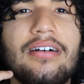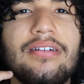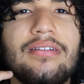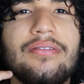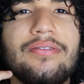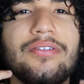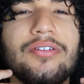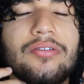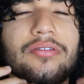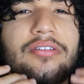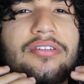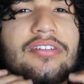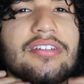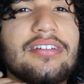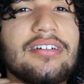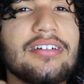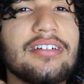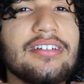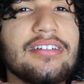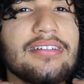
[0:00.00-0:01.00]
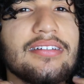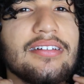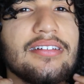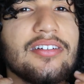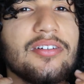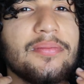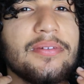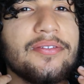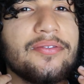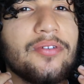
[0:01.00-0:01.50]
if you roll your tongue just a
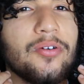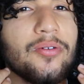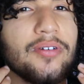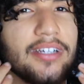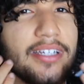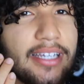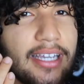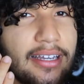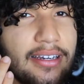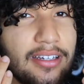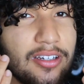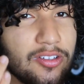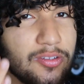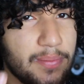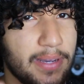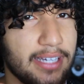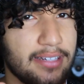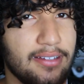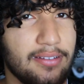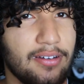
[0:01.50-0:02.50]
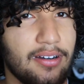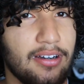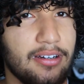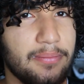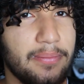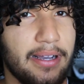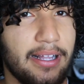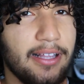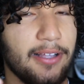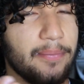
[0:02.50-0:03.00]
little bit forward again, it goes back to the
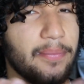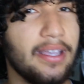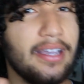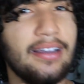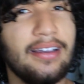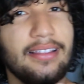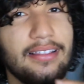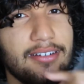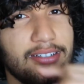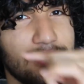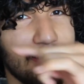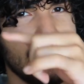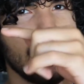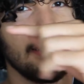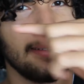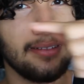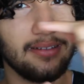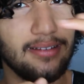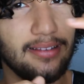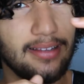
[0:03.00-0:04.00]
hard palate. There's this little